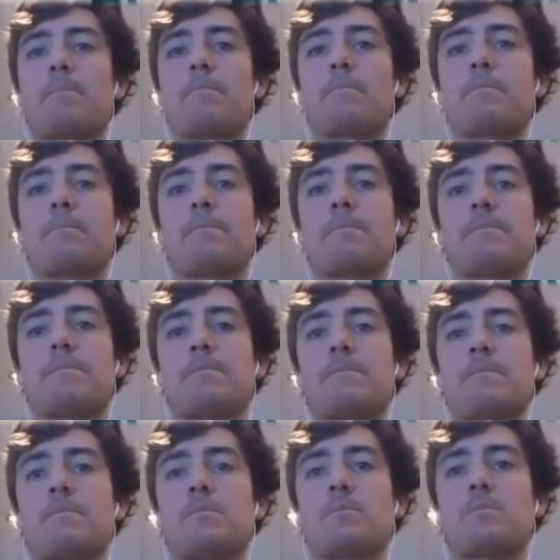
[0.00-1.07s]

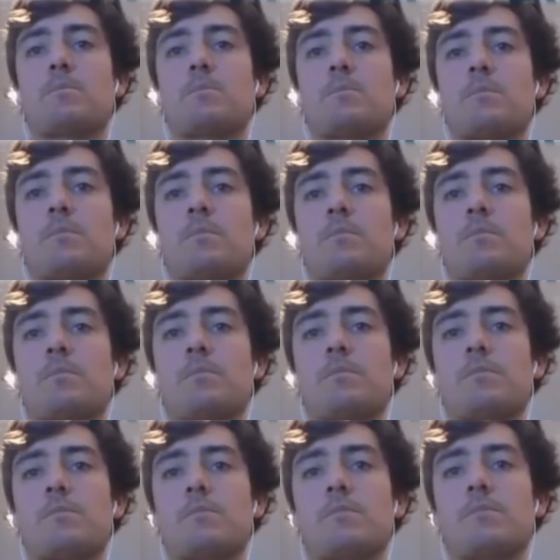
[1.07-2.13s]

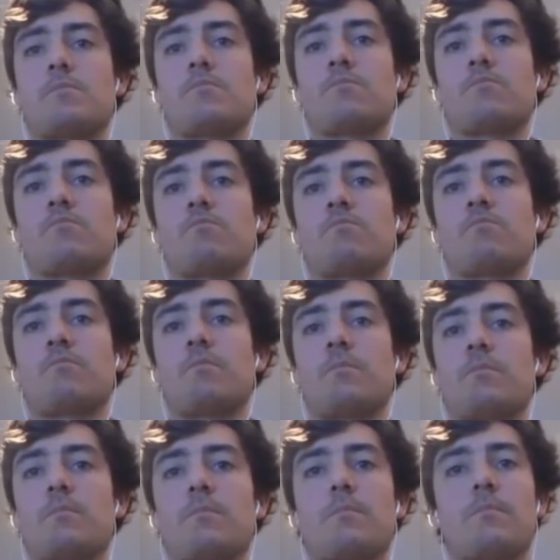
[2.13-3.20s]

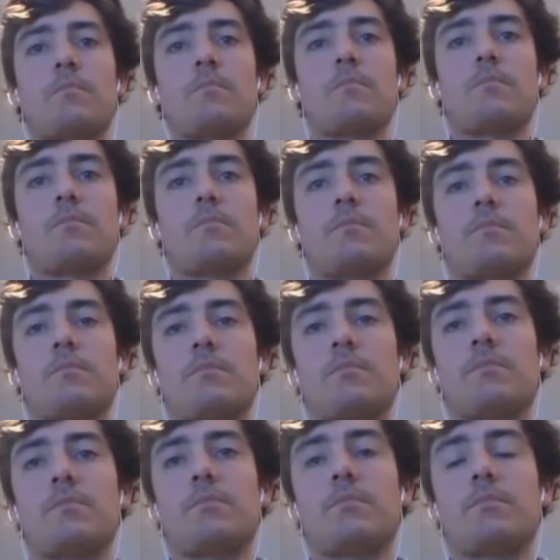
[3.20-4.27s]

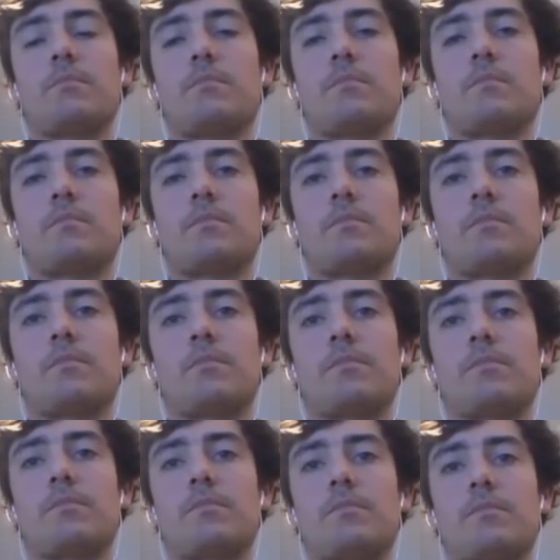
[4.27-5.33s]

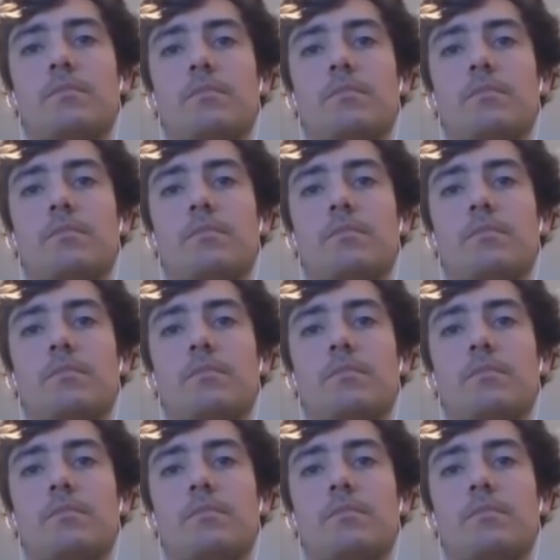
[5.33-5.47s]
(not speaking)